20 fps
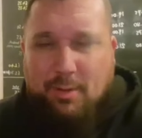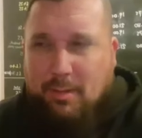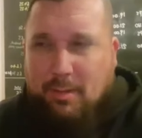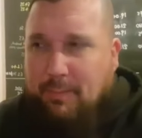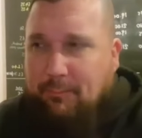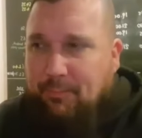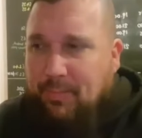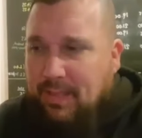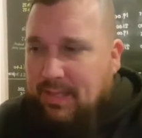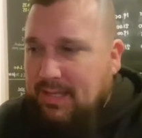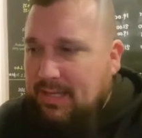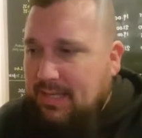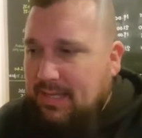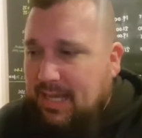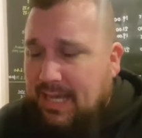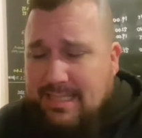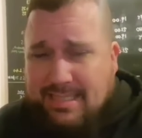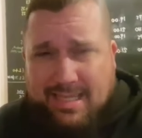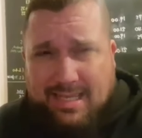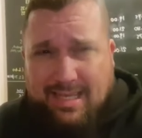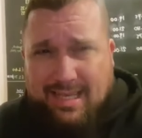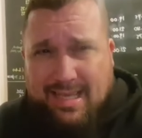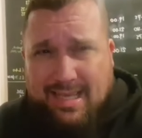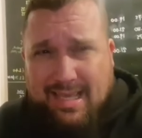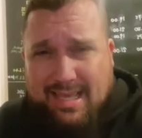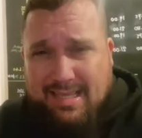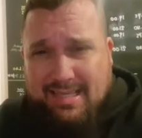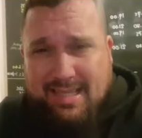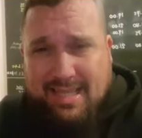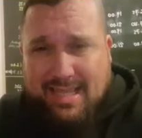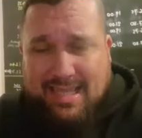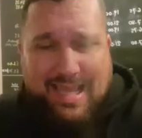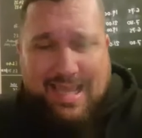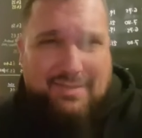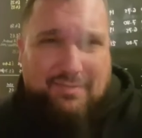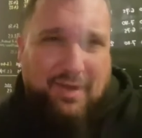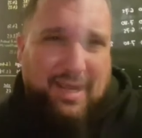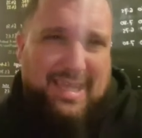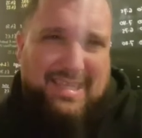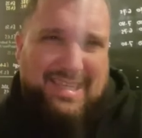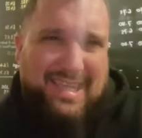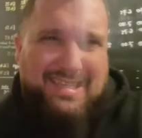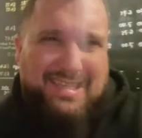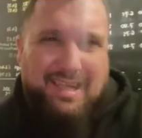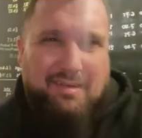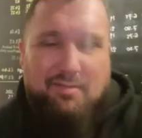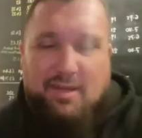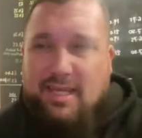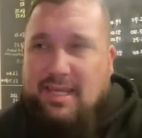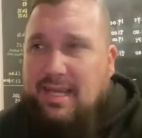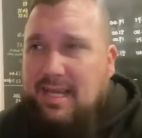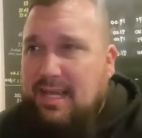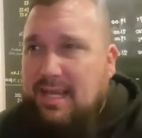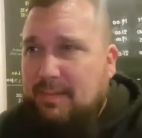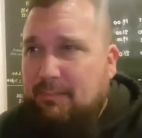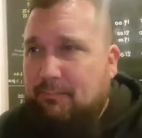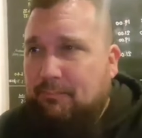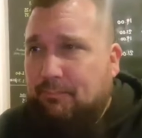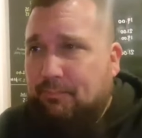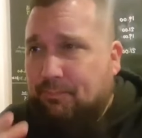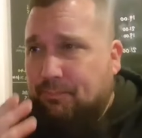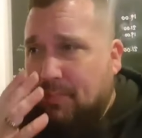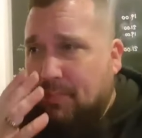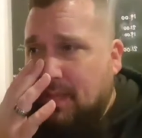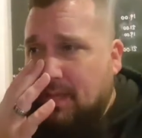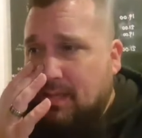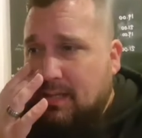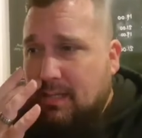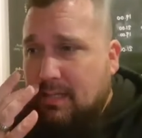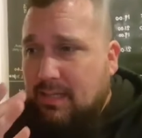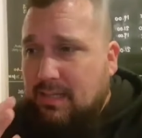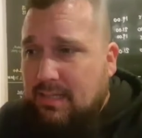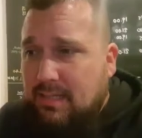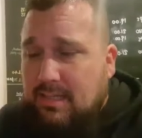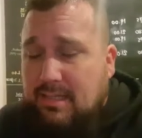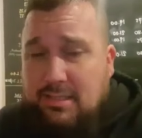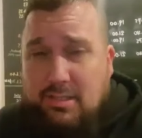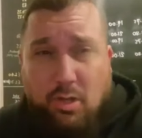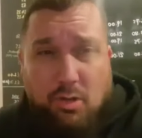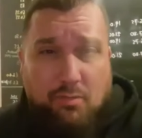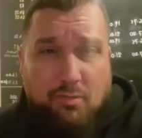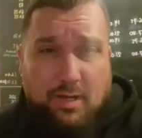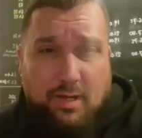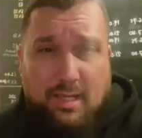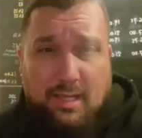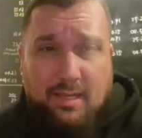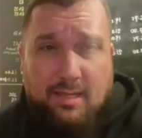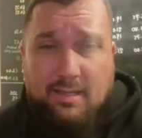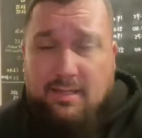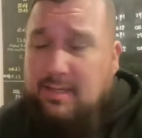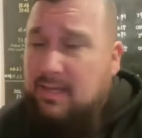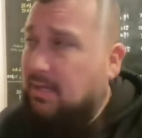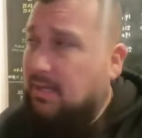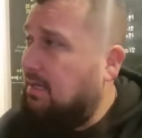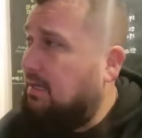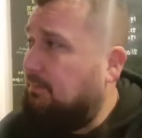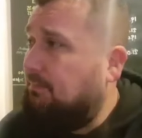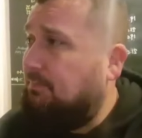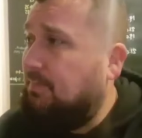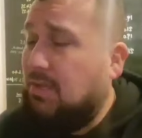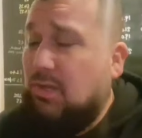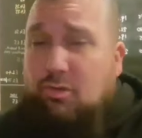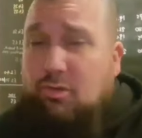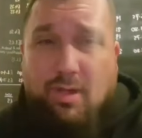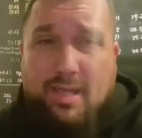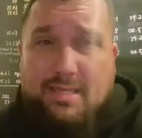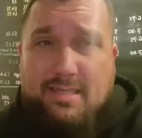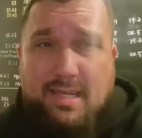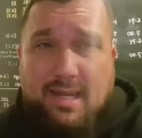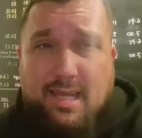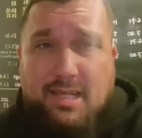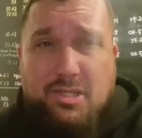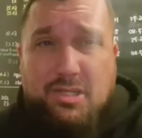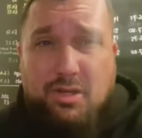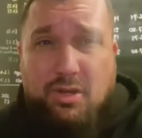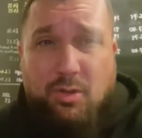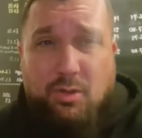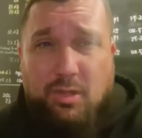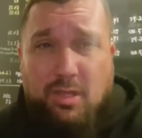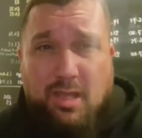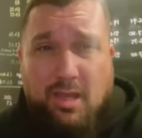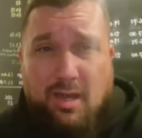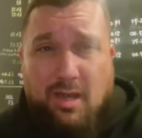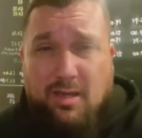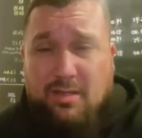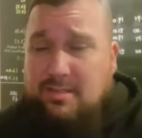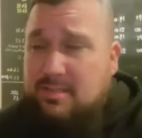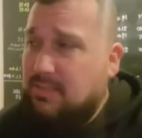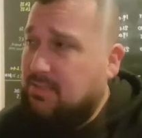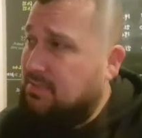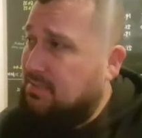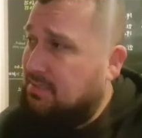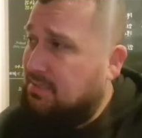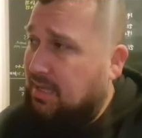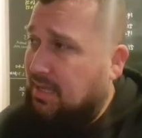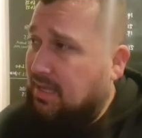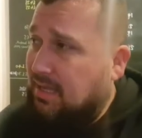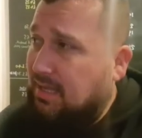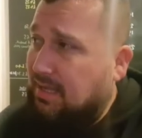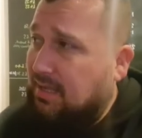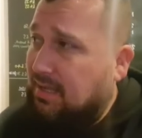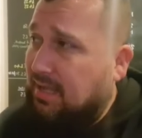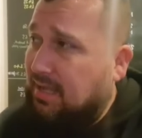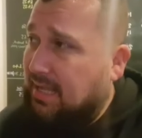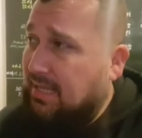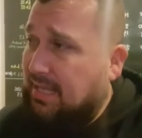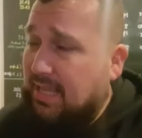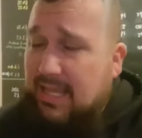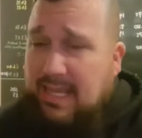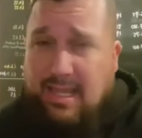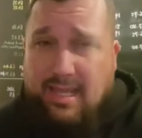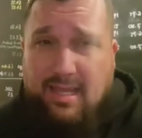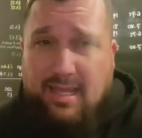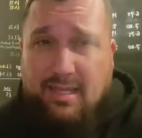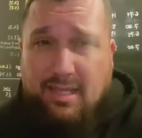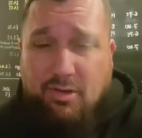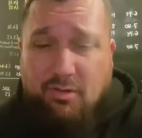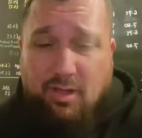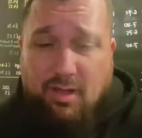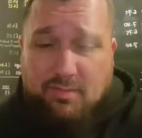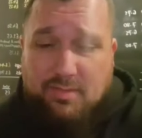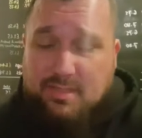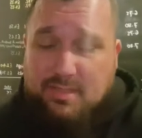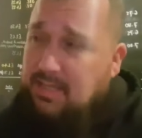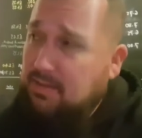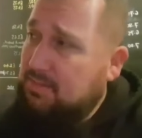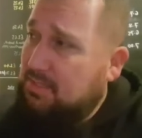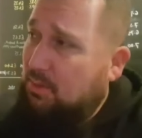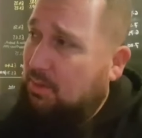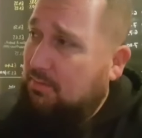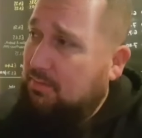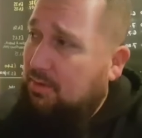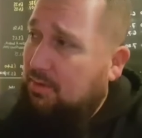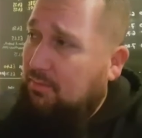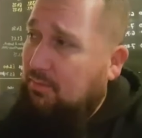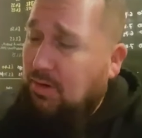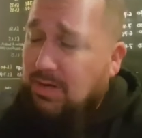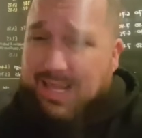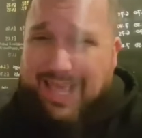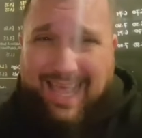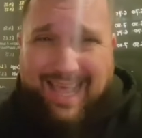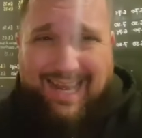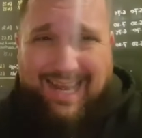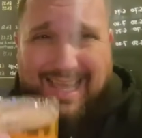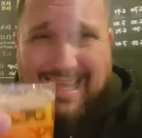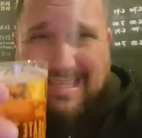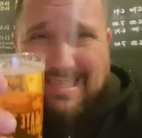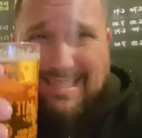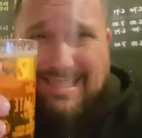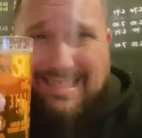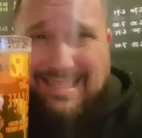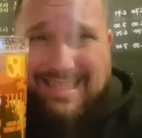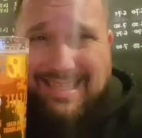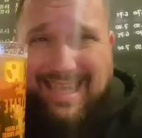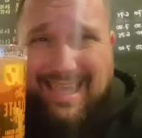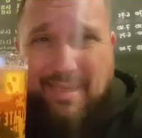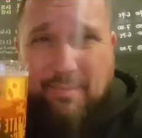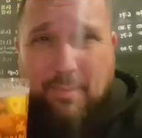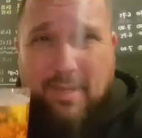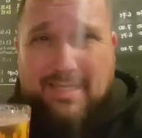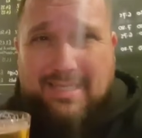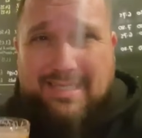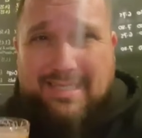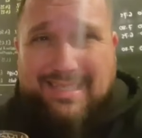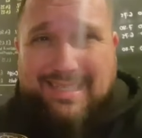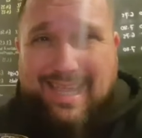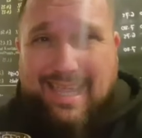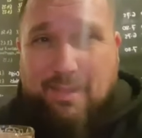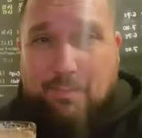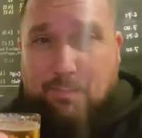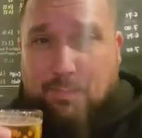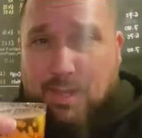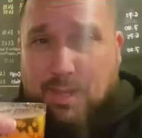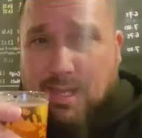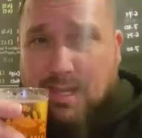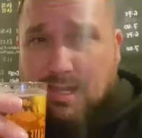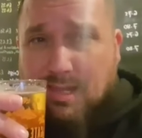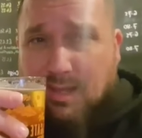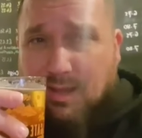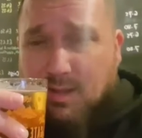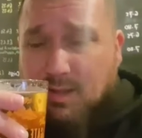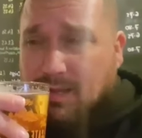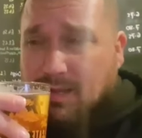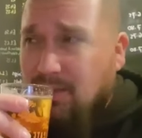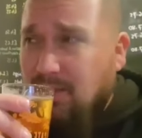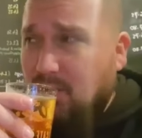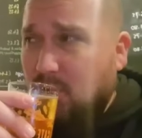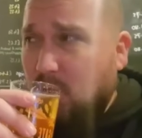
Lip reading: what I mean. It's lovely. Dog friendly, great selection on the casks and the crafts and stuff. So I've gone for an LA Steam beer lager,